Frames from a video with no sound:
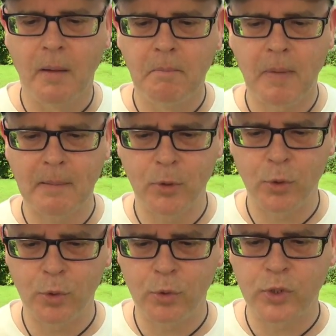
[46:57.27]

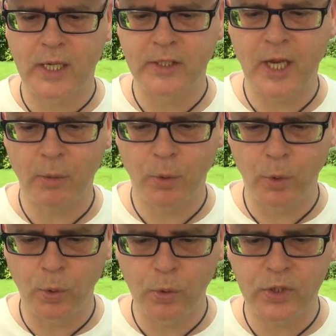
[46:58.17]
Mahmood
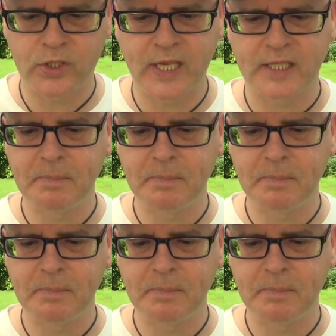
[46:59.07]
Dawood says,